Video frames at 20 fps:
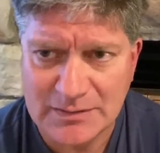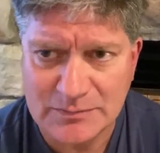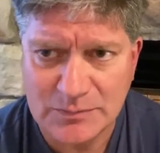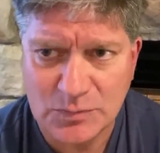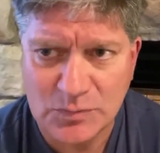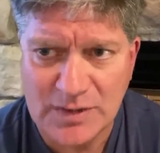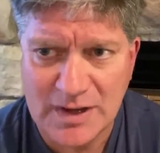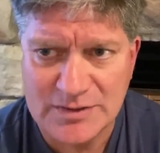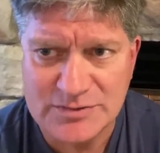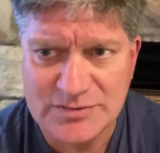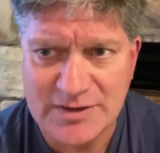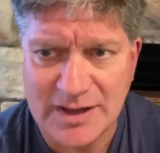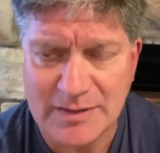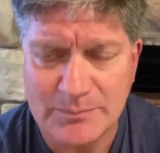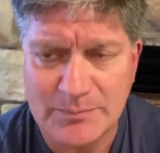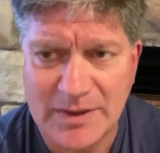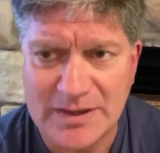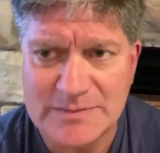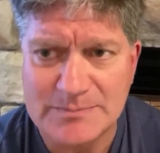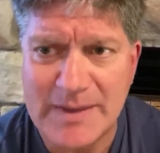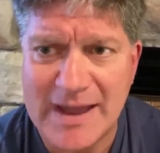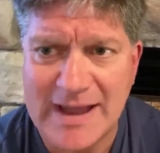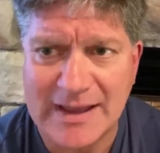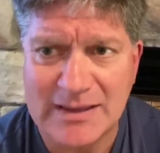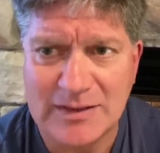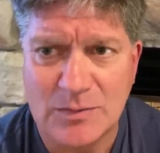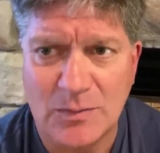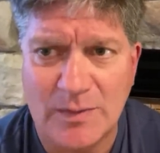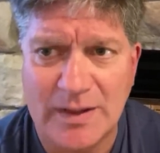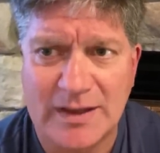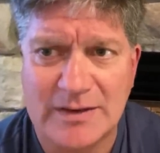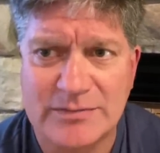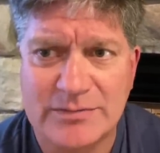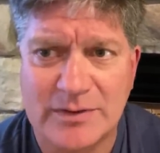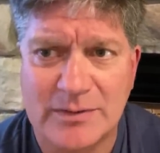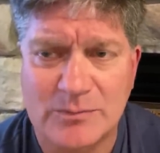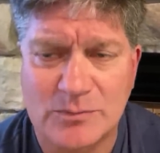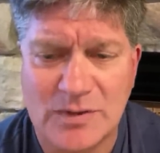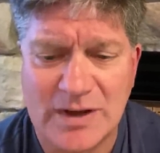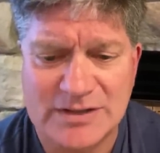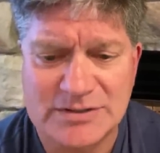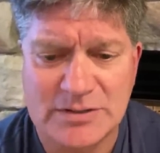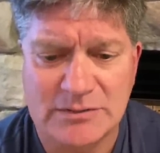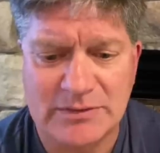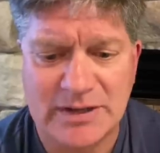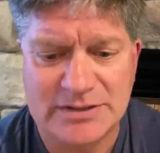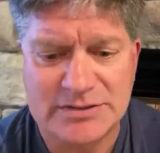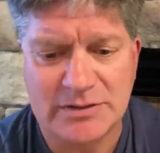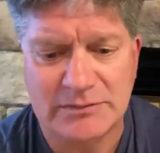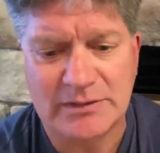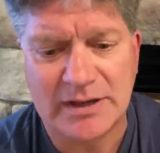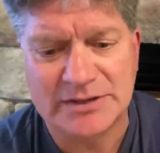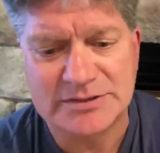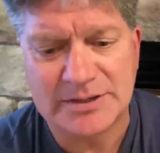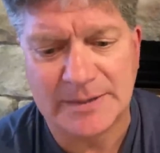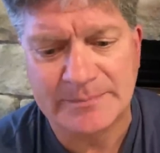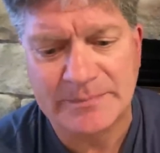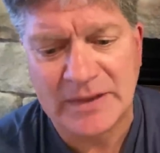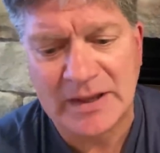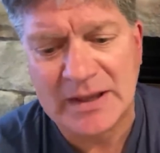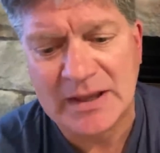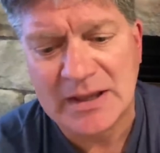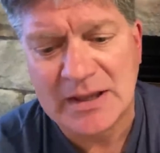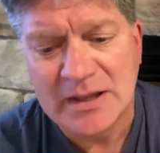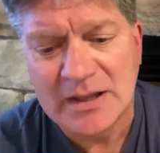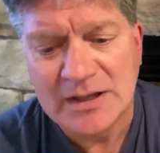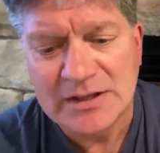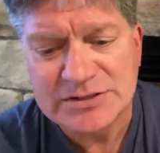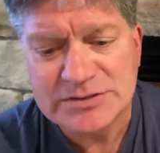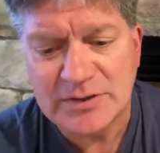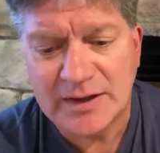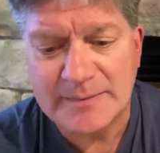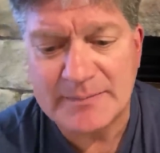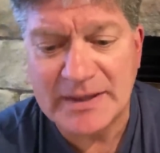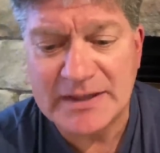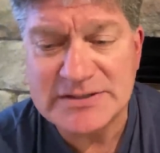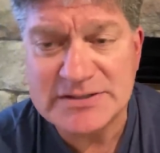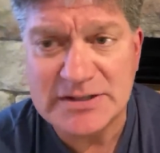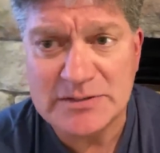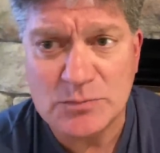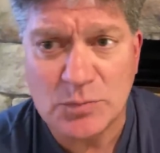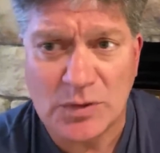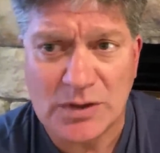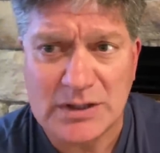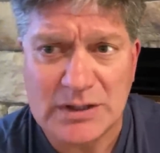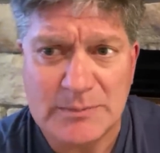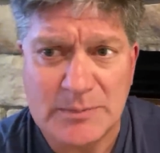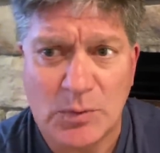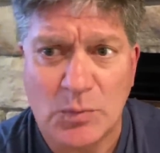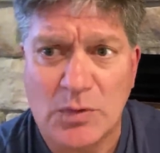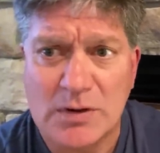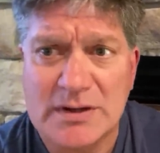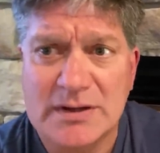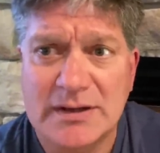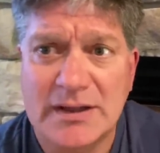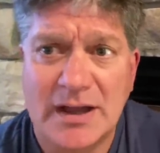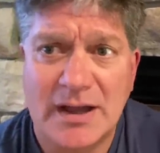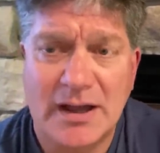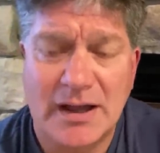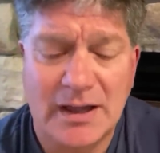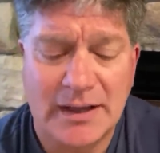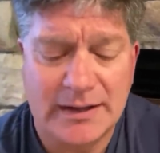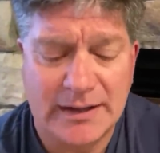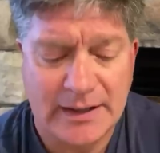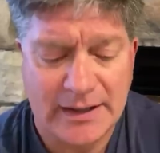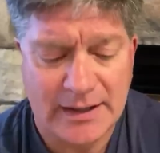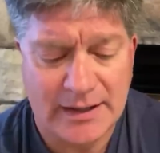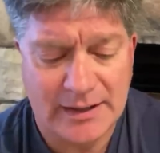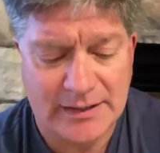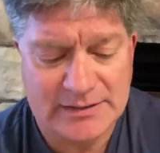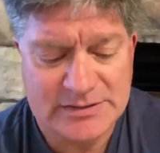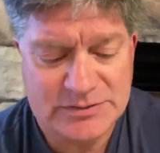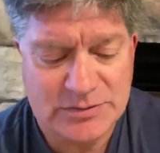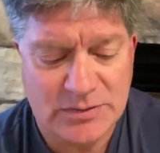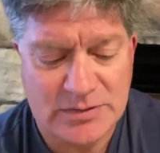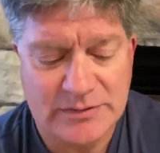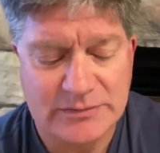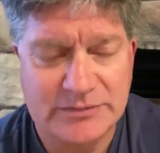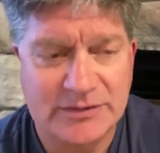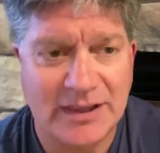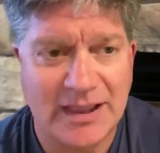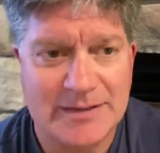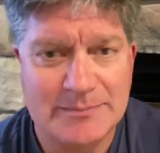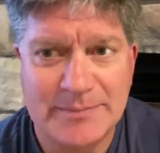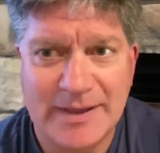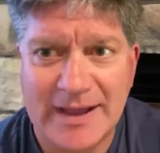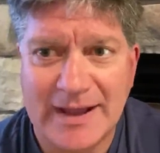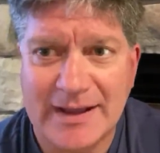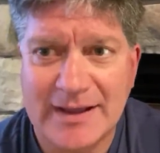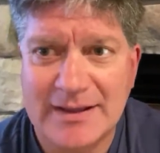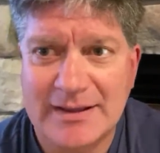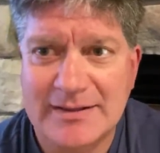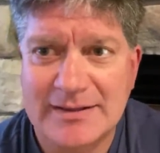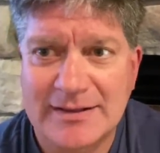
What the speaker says: CrowdStrike is backing away from Russia, Russia, Russia. So I mentioned we're going to be working on sort of Glenn Beck.